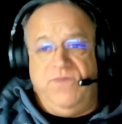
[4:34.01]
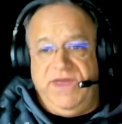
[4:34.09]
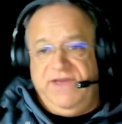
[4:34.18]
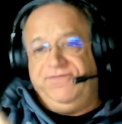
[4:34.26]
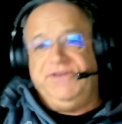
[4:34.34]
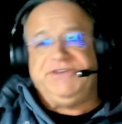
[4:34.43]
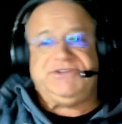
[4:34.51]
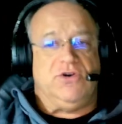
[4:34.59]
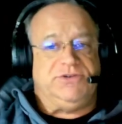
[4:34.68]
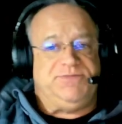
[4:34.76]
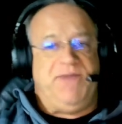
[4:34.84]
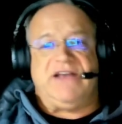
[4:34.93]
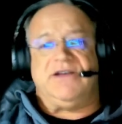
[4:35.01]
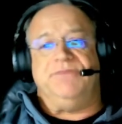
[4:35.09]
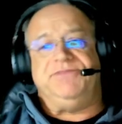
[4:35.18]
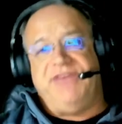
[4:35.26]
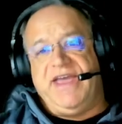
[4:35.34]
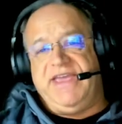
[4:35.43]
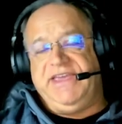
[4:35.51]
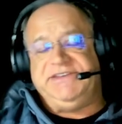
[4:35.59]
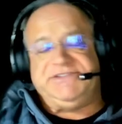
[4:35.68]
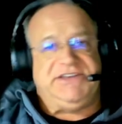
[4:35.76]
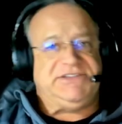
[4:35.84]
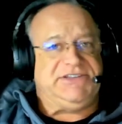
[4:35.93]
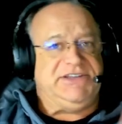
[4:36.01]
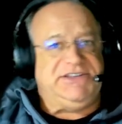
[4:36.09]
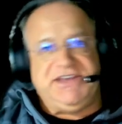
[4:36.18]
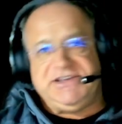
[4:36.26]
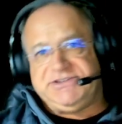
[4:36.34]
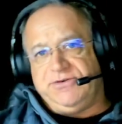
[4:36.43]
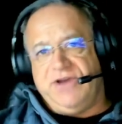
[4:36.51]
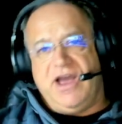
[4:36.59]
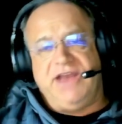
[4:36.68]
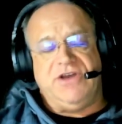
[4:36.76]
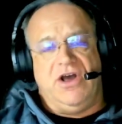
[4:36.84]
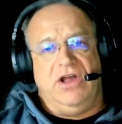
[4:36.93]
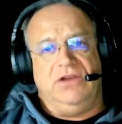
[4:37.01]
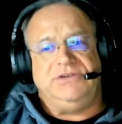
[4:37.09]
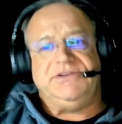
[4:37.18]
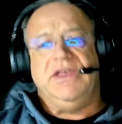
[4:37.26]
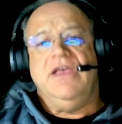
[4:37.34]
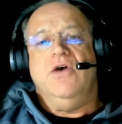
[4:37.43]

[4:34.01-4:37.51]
if this goes back up to that 866 or $9,